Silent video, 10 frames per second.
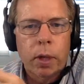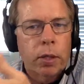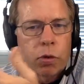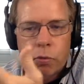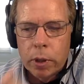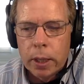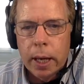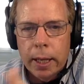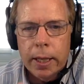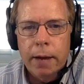I just really
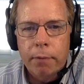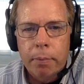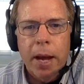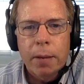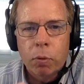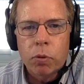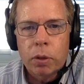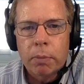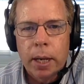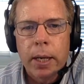like having Bibles
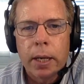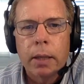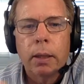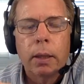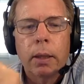in my hand.